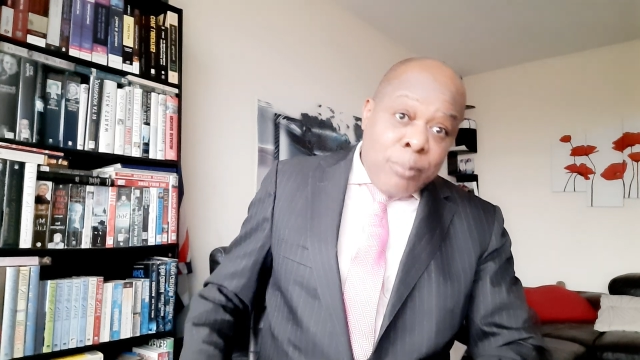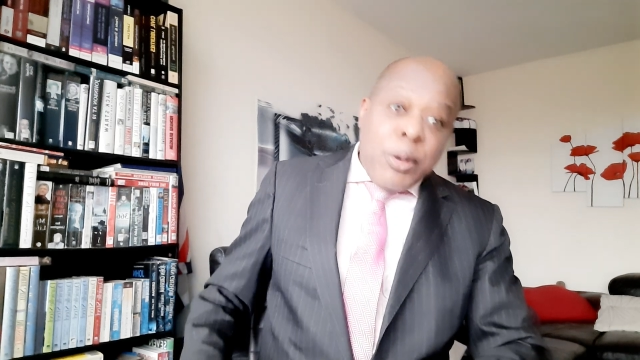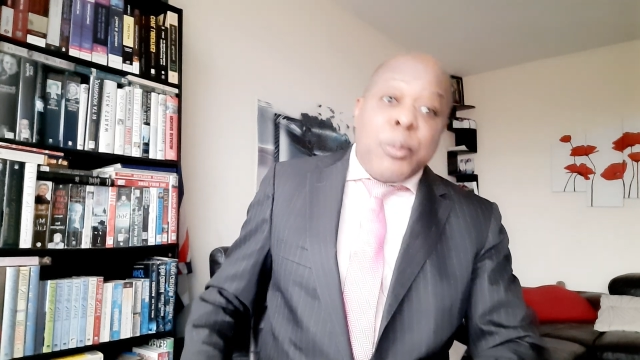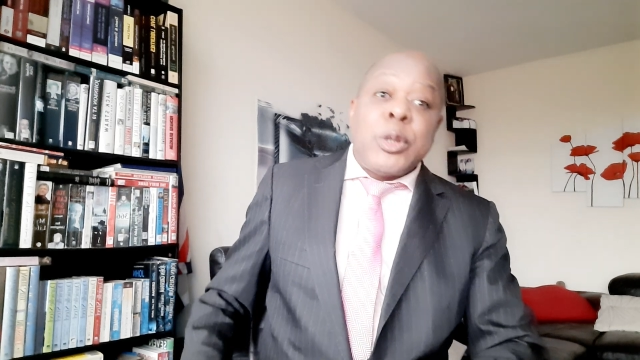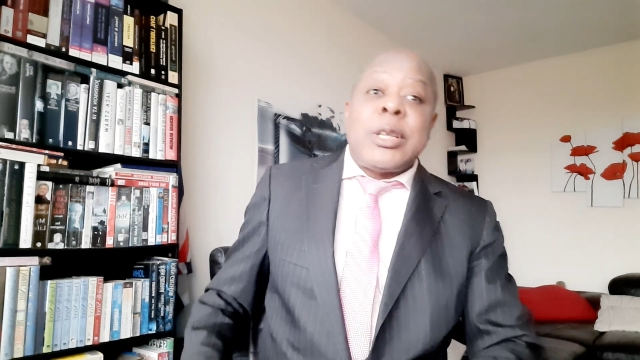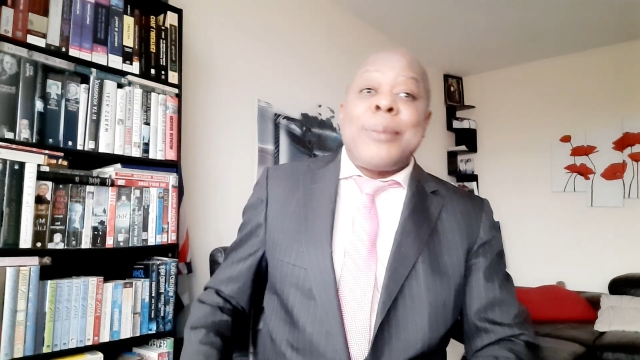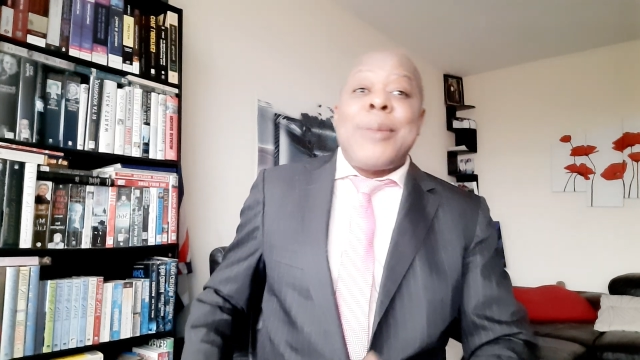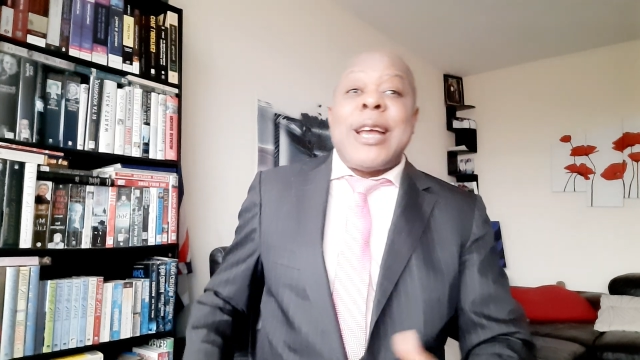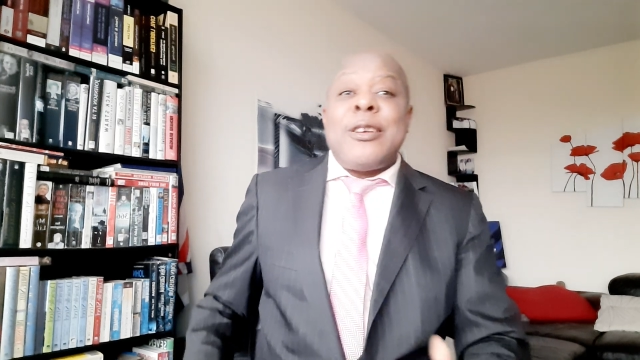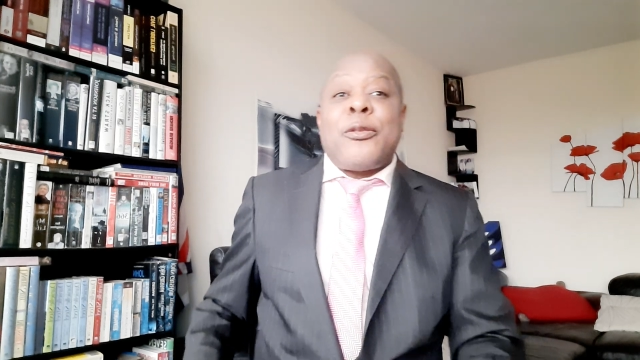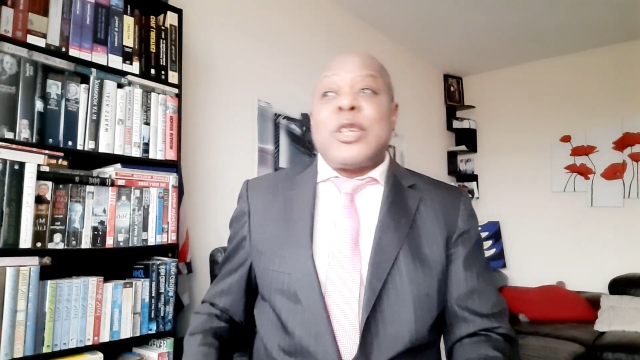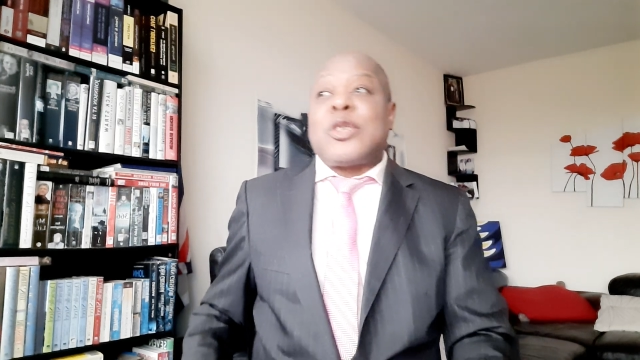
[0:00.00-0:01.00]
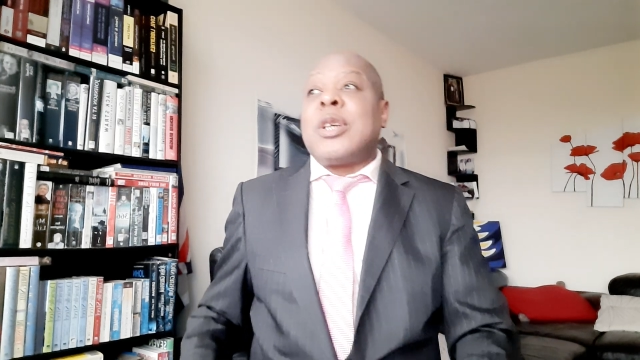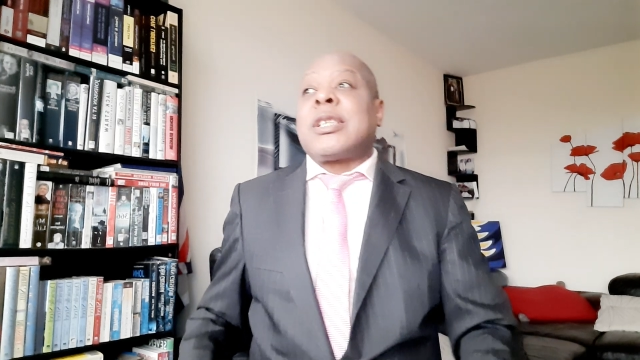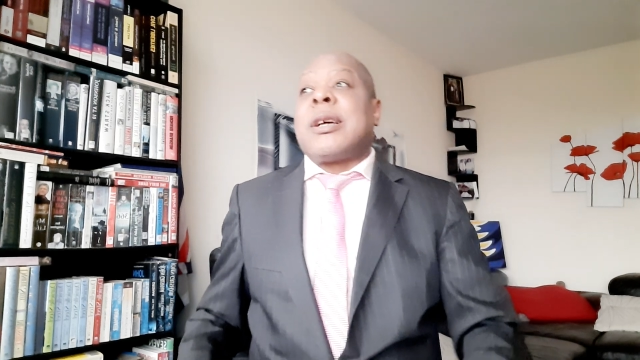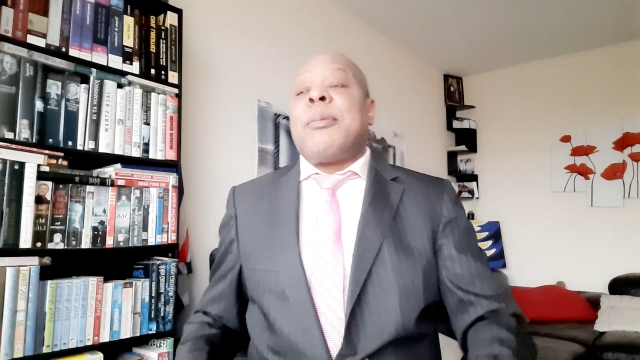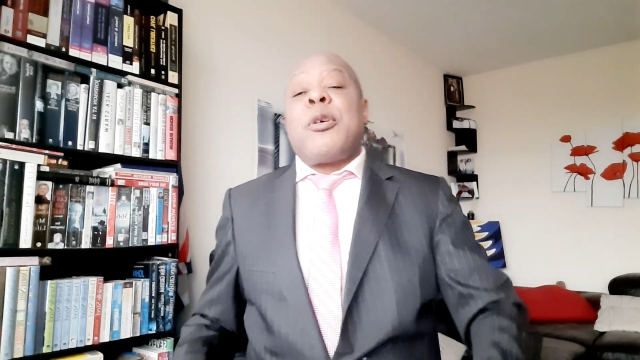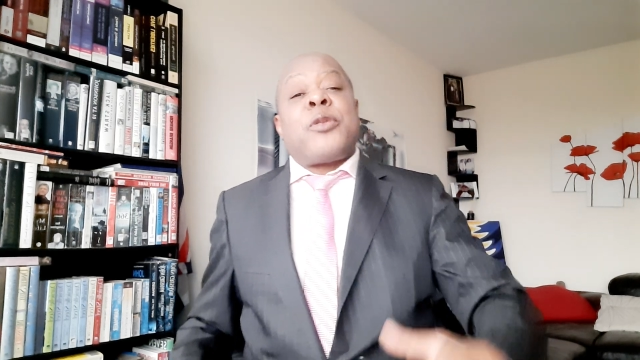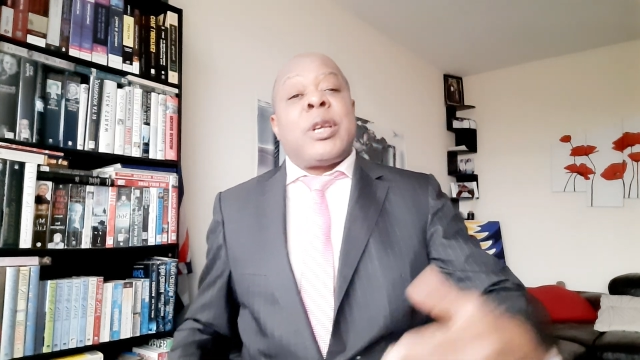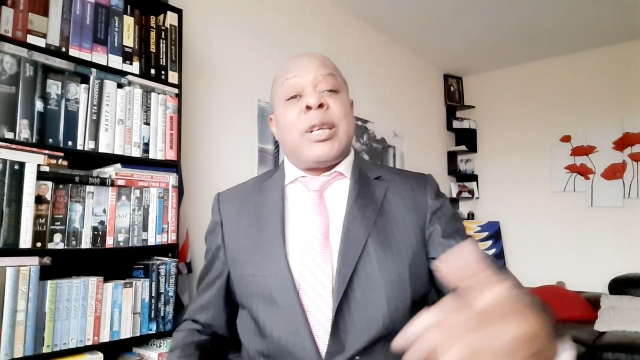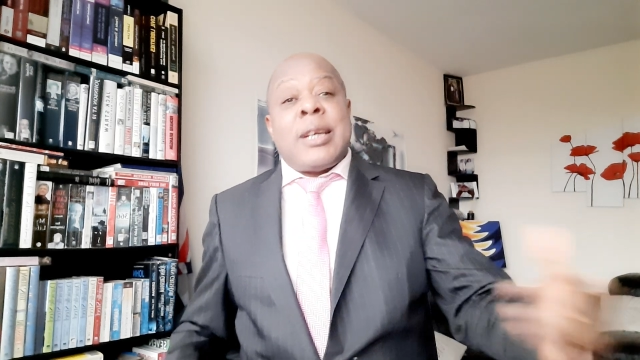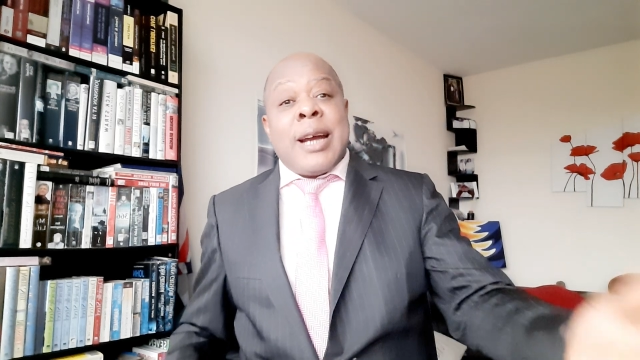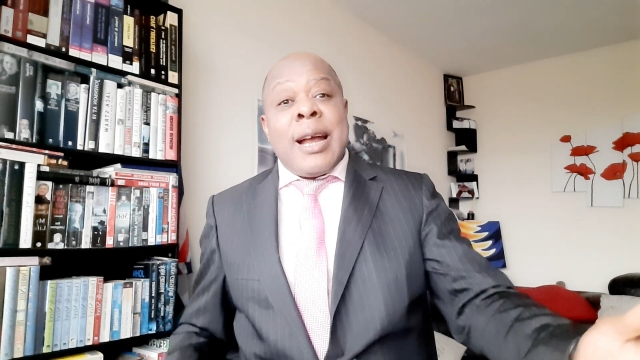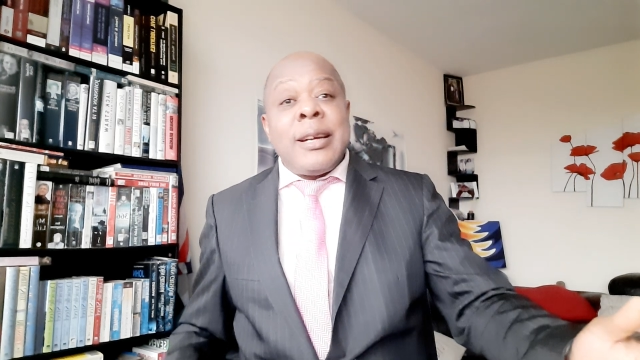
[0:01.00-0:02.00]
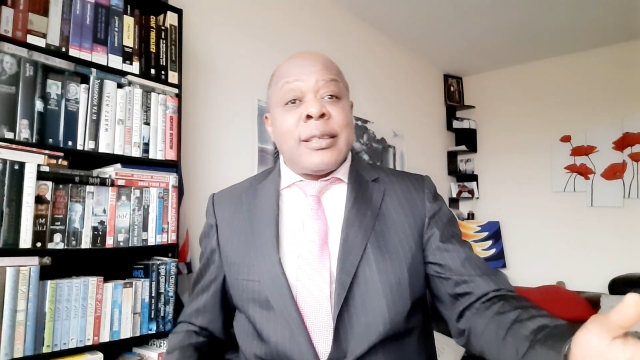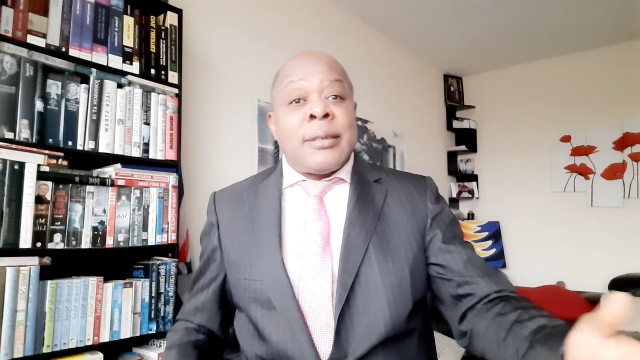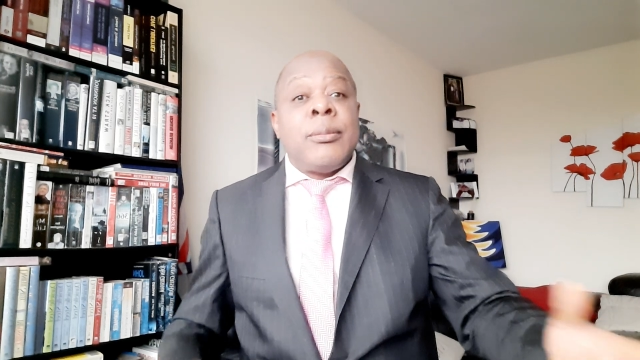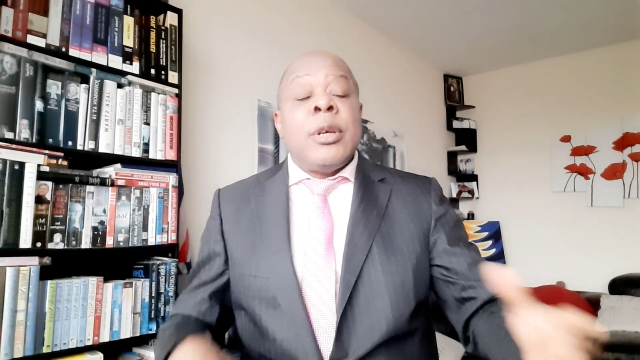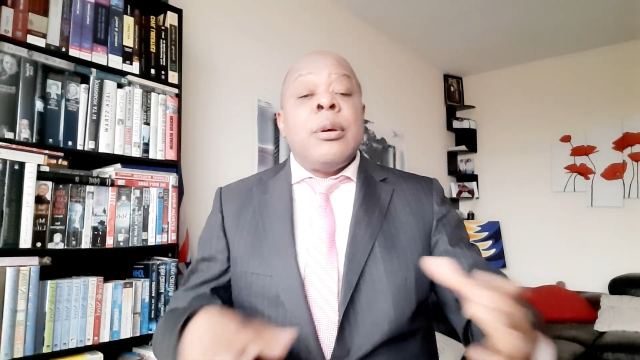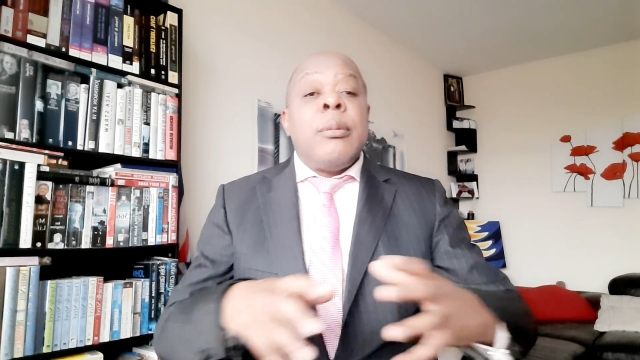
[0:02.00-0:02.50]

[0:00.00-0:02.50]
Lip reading: People think manifesto is about federalism.